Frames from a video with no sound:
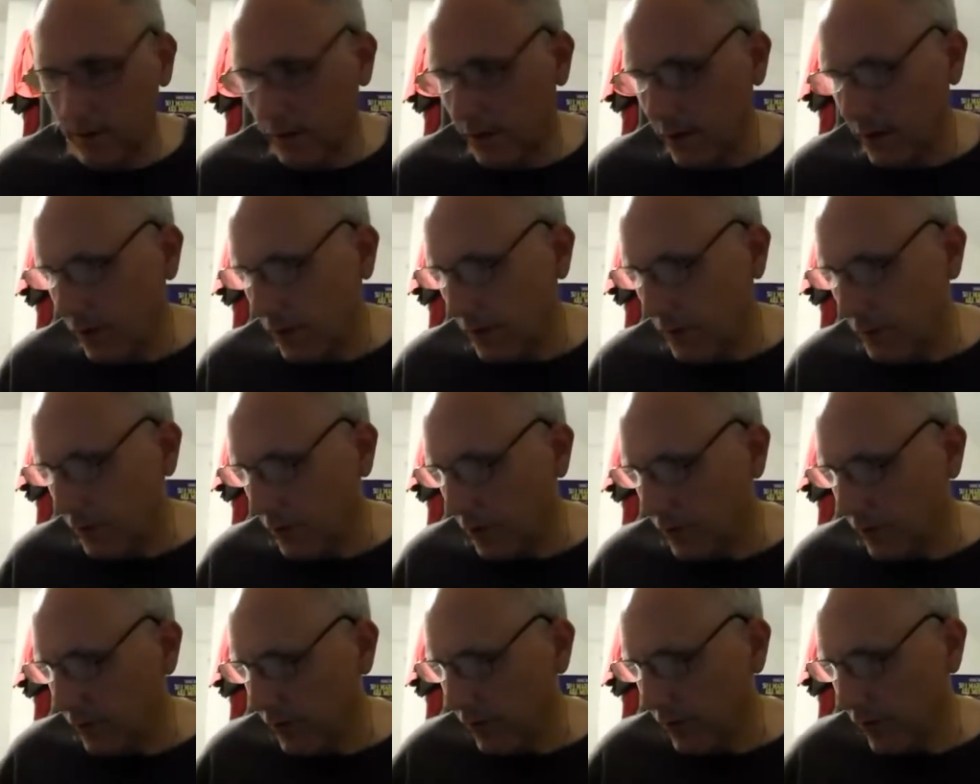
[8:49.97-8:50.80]
Okay,
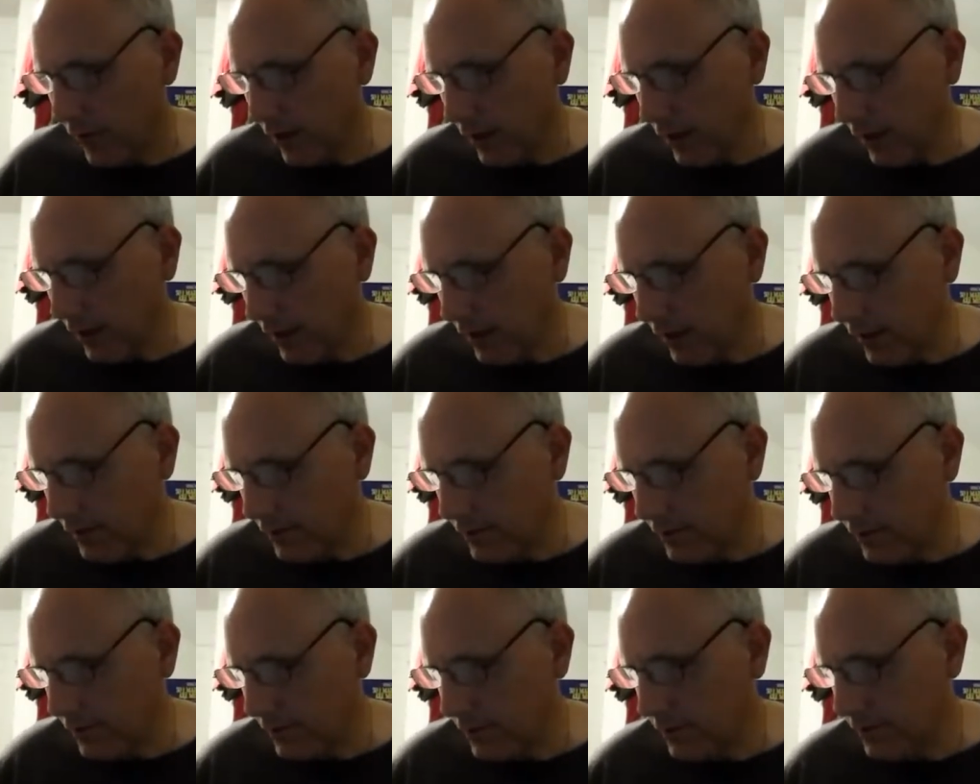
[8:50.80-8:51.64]
moving right along.